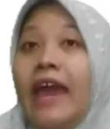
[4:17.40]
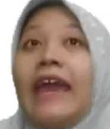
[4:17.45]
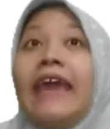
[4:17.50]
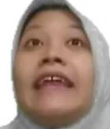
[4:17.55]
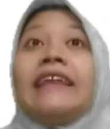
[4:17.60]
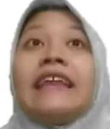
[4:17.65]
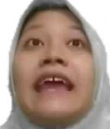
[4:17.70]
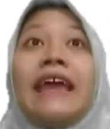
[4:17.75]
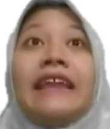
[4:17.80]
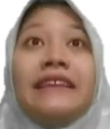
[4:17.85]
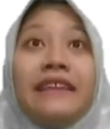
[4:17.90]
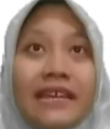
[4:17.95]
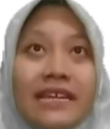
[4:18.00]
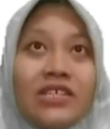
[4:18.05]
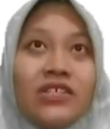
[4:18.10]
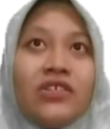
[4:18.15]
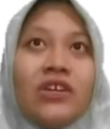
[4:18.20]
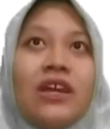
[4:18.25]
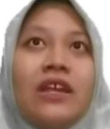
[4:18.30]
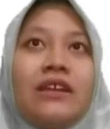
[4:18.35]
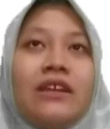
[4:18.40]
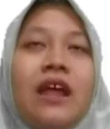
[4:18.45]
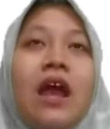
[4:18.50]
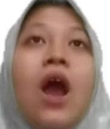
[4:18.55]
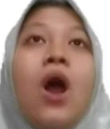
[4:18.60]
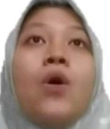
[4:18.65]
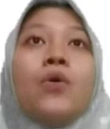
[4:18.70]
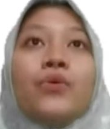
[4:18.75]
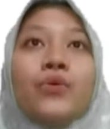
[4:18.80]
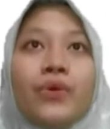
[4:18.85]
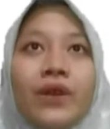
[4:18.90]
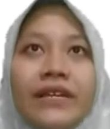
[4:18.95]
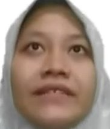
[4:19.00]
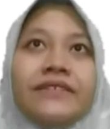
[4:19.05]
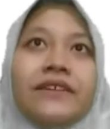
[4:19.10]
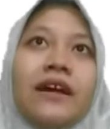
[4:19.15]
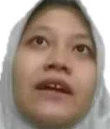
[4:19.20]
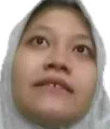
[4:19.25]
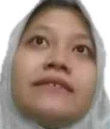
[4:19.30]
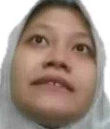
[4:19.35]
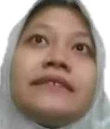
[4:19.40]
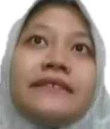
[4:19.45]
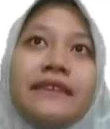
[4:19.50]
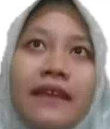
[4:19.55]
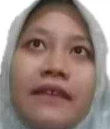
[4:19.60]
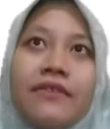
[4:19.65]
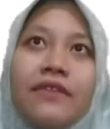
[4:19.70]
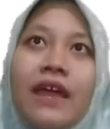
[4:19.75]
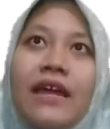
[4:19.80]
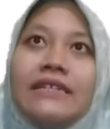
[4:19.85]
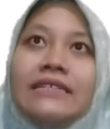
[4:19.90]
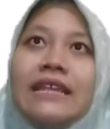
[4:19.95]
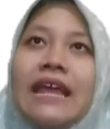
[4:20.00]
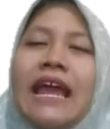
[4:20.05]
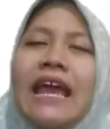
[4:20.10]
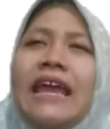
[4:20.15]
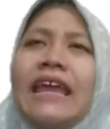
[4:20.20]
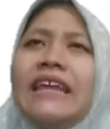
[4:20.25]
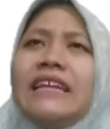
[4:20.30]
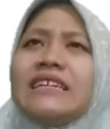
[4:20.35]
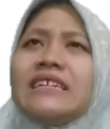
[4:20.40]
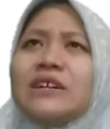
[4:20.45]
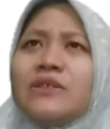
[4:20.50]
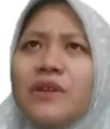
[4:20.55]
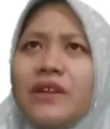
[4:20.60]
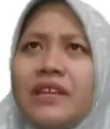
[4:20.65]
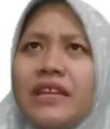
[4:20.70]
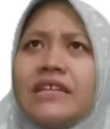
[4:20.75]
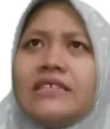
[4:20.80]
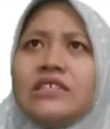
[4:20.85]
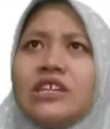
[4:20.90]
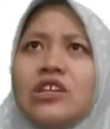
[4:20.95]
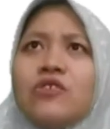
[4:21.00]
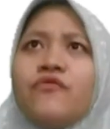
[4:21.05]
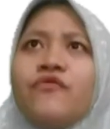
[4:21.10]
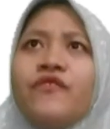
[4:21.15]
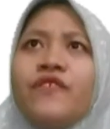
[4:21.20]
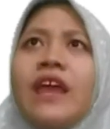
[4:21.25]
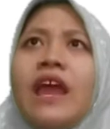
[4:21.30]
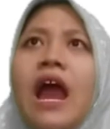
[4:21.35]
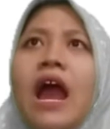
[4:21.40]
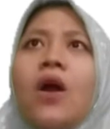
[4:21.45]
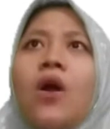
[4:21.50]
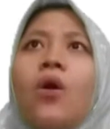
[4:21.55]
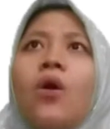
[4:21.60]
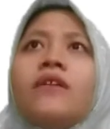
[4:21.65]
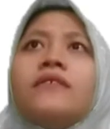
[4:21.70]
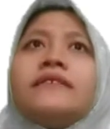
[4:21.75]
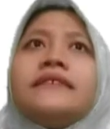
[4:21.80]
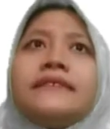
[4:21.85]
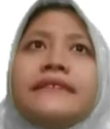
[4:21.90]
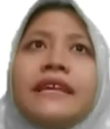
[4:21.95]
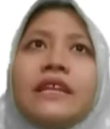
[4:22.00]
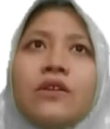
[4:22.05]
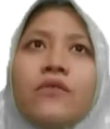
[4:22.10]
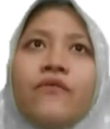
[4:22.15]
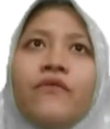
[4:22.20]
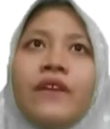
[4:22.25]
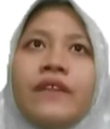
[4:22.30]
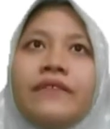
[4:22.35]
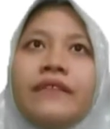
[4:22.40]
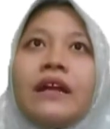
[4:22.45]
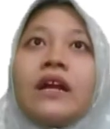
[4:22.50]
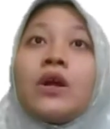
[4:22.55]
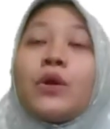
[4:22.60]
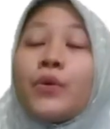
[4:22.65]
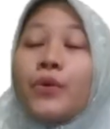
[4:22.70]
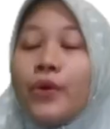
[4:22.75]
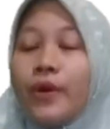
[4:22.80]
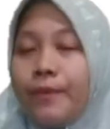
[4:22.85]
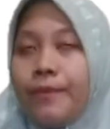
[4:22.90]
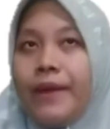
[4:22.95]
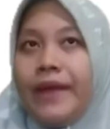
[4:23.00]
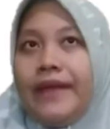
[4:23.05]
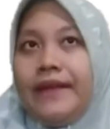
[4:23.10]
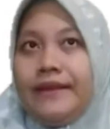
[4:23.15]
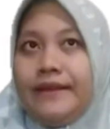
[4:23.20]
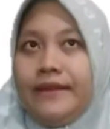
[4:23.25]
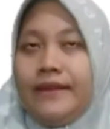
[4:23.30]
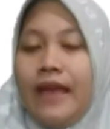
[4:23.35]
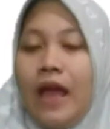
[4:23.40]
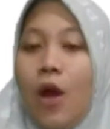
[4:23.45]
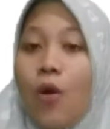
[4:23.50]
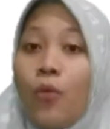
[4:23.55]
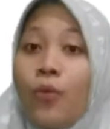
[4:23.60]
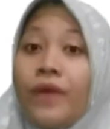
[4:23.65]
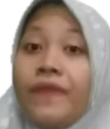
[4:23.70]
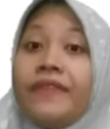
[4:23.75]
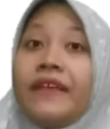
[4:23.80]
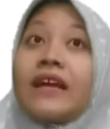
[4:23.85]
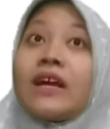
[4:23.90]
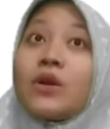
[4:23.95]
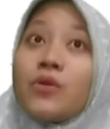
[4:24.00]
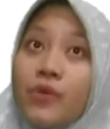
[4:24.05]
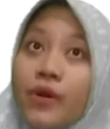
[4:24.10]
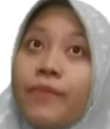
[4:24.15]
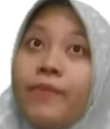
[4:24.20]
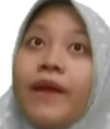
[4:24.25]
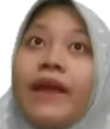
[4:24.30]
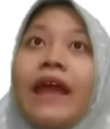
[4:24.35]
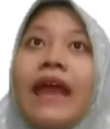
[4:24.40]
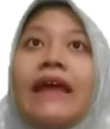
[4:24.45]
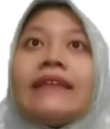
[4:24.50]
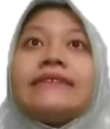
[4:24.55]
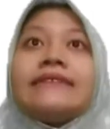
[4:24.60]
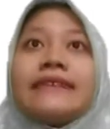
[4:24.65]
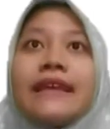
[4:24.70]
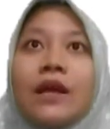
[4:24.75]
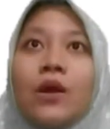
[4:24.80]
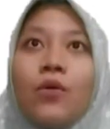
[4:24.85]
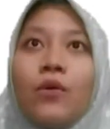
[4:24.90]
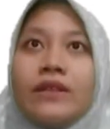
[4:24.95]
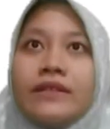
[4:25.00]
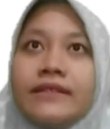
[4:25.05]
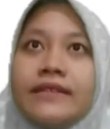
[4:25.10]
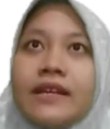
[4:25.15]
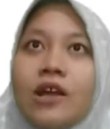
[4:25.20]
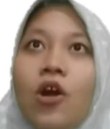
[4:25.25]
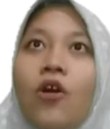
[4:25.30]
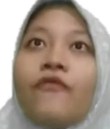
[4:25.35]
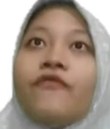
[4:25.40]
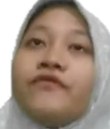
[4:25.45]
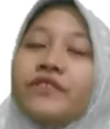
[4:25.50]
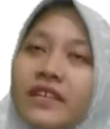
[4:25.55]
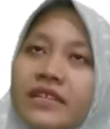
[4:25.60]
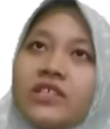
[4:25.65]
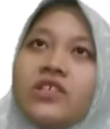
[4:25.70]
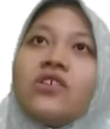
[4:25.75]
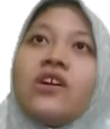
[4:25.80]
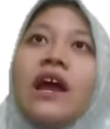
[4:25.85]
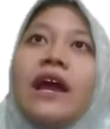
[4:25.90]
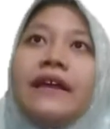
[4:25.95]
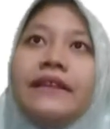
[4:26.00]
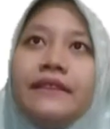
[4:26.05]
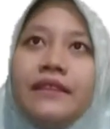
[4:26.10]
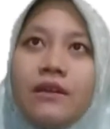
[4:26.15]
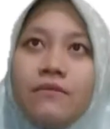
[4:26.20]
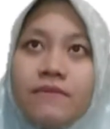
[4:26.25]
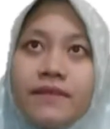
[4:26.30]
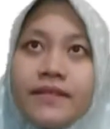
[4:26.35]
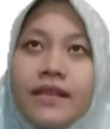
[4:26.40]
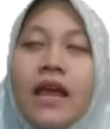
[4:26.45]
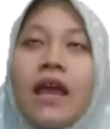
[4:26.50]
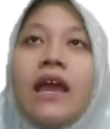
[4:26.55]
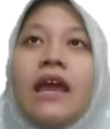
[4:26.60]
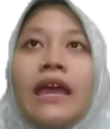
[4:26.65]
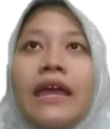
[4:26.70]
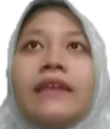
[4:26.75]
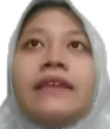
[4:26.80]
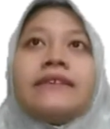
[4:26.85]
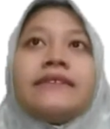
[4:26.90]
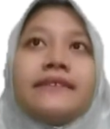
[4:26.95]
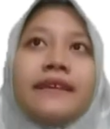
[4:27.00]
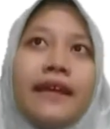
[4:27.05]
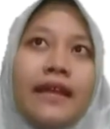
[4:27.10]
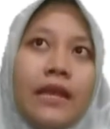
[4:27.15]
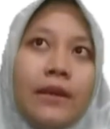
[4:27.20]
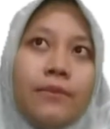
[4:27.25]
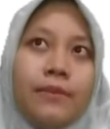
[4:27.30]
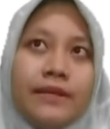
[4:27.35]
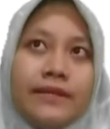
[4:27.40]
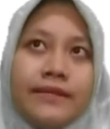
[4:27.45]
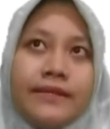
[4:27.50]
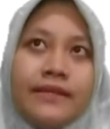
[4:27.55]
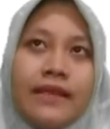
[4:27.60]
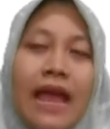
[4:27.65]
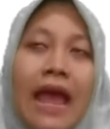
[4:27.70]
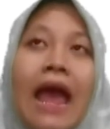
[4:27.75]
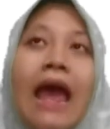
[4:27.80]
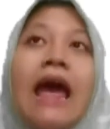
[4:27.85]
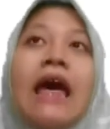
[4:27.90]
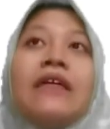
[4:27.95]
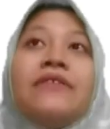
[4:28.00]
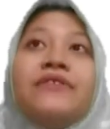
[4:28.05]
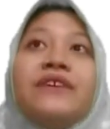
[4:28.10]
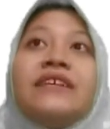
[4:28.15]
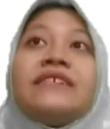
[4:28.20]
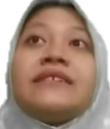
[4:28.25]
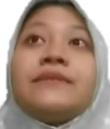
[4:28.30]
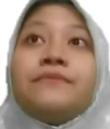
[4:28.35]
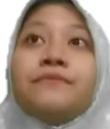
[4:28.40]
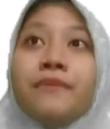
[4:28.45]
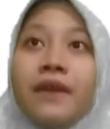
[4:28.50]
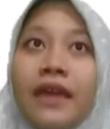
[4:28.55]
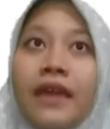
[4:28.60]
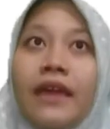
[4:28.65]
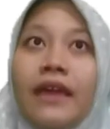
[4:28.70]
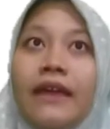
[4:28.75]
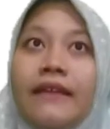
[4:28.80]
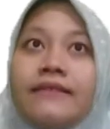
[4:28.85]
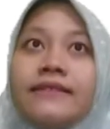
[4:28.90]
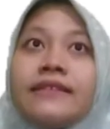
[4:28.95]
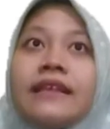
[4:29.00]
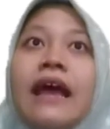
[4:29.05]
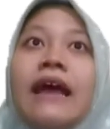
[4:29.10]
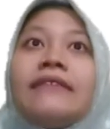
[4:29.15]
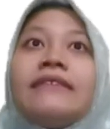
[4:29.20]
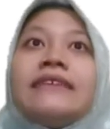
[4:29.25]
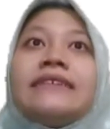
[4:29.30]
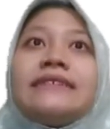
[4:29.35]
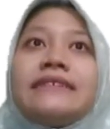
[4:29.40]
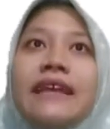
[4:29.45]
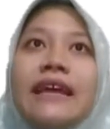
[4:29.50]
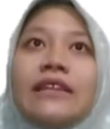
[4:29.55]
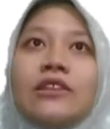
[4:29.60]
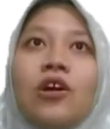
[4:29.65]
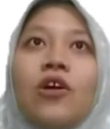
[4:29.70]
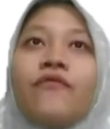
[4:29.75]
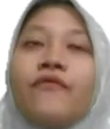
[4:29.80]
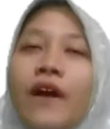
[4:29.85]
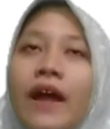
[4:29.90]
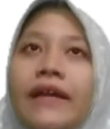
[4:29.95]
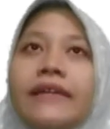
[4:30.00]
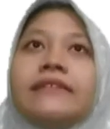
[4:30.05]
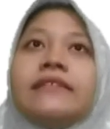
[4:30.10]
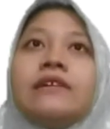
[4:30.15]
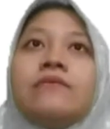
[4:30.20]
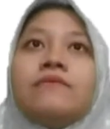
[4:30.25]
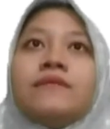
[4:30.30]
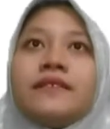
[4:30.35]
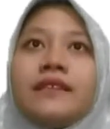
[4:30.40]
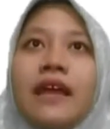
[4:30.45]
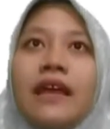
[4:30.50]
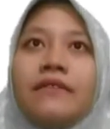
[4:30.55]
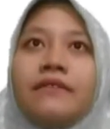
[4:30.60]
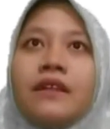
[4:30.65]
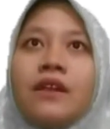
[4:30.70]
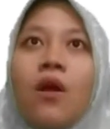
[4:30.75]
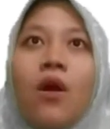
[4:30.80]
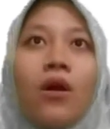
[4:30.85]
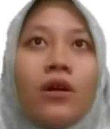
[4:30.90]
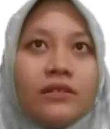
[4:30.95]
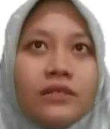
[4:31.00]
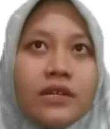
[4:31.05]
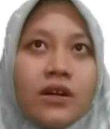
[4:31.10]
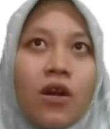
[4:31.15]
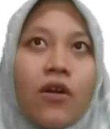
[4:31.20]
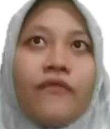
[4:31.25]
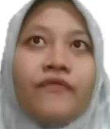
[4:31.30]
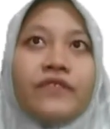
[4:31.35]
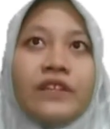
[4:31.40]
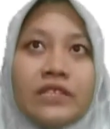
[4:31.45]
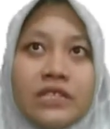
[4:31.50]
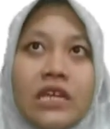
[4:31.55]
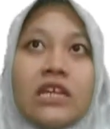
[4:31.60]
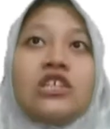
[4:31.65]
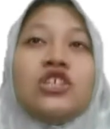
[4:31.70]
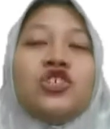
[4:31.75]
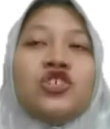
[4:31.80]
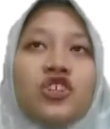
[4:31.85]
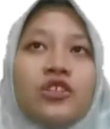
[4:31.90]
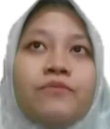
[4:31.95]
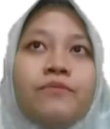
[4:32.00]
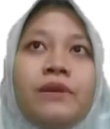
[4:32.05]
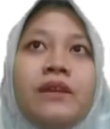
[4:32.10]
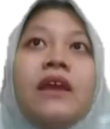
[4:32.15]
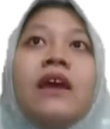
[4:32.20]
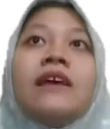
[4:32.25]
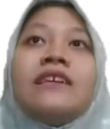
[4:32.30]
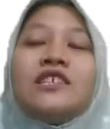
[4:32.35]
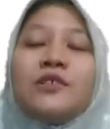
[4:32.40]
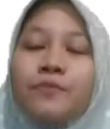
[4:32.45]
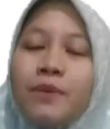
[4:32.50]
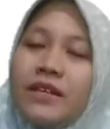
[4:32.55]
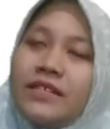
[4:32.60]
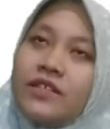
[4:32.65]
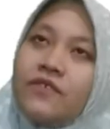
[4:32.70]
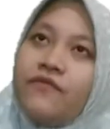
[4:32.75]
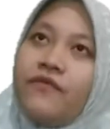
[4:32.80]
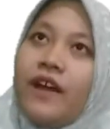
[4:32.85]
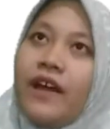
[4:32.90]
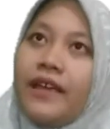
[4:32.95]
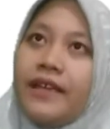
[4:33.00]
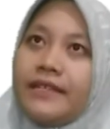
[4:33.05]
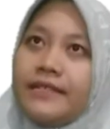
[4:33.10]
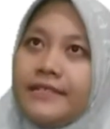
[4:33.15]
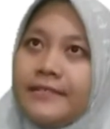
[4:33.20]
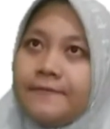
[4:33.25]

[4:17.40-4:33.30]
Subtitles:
In addition, Richard said that in gradation we are concerned with the grouping and sequencing of teaching items in a syllabus. This means the set of items and their order of teaching should be specified.